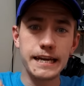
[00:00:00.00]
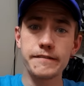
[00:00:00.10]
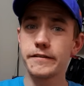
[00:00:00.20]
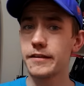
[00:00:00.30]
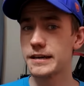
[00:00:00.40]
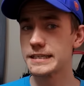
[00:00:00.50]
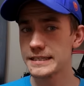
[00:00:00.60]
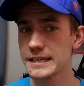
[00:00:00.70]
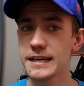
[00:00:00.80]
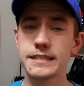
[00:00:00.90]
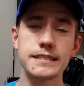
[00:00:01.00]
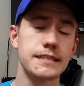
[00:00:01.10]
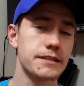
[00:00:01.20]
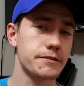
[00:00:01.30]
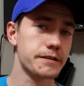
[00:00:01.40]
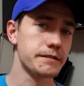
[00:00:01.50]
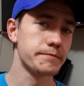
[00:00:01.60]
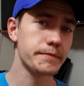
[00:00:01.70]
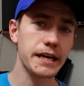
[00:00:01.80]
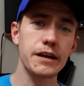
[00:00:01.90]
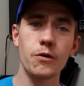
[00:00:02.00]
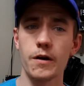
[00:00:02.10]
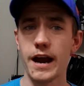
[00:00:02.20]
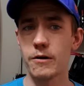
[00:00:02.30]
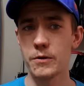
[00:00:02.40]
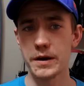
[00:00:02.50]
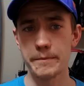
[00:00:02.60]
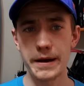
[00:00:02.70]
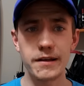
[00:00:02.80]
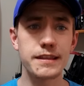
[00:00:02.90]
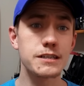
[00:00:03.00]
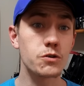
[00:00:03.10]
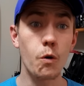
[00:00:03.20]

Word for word: it if you thought it sucked, you disagree with me or how I went about this,